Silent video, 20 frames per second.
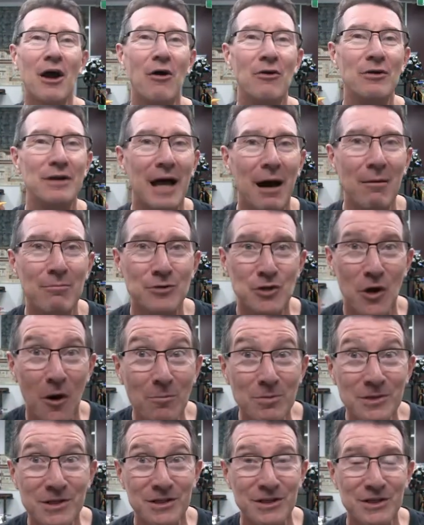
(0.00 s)
owned um,
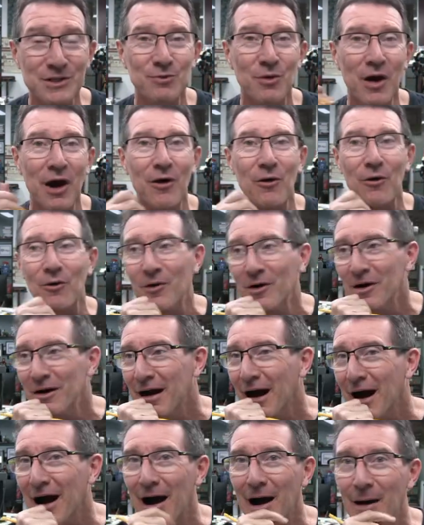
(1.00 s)
Thomson as well.
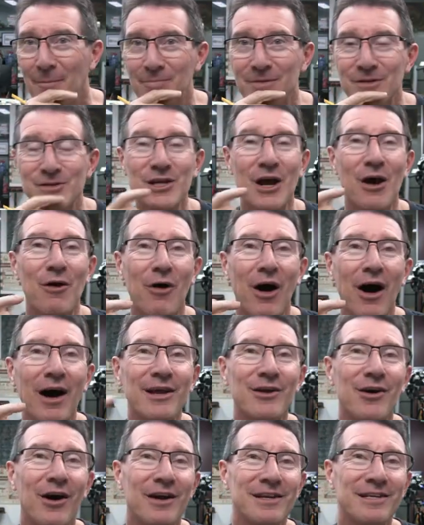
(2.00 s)
Um, so I
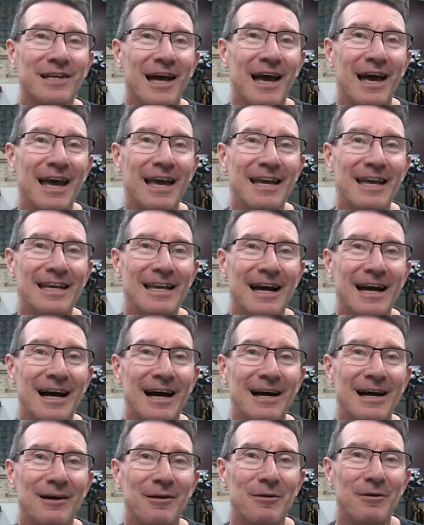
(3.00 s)
got a
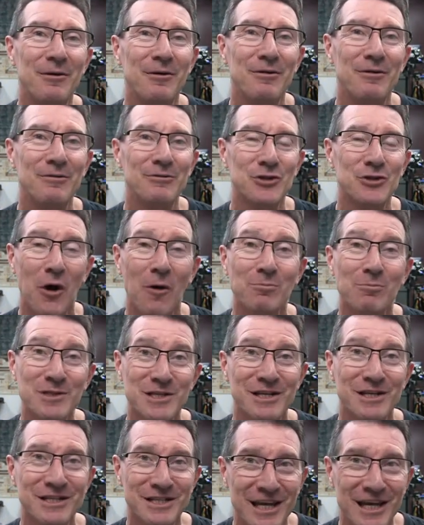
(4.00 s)
uh,
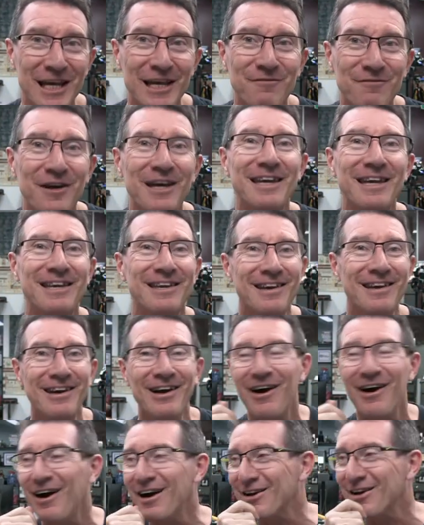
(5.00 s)
Thomson TV.
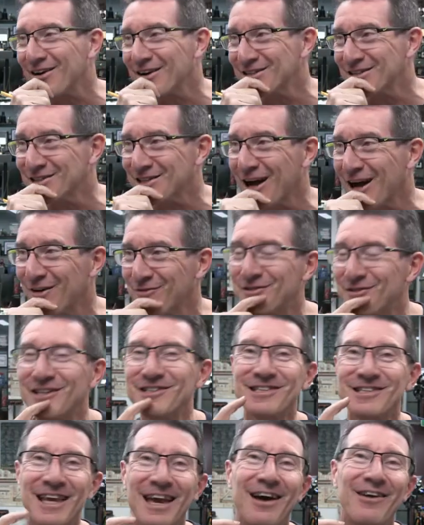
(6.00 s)
I got a staff
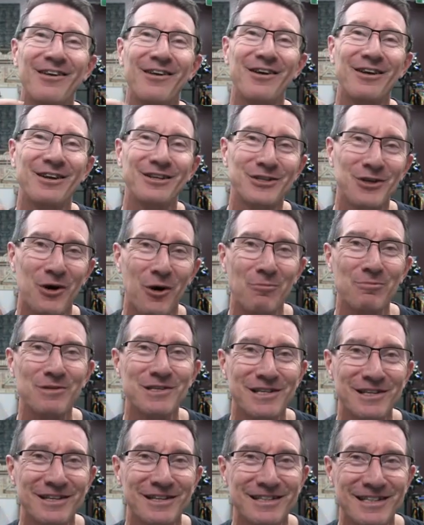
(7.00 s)
discount on a
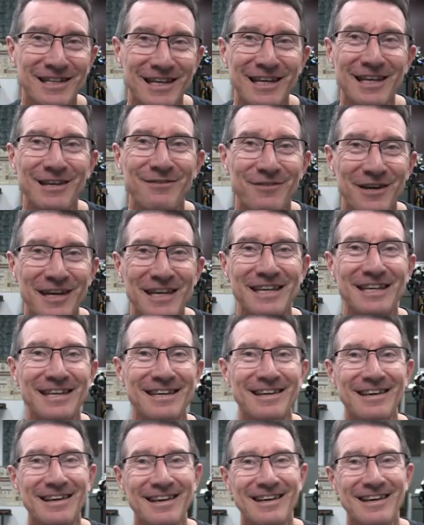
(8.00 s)
Thomson TV.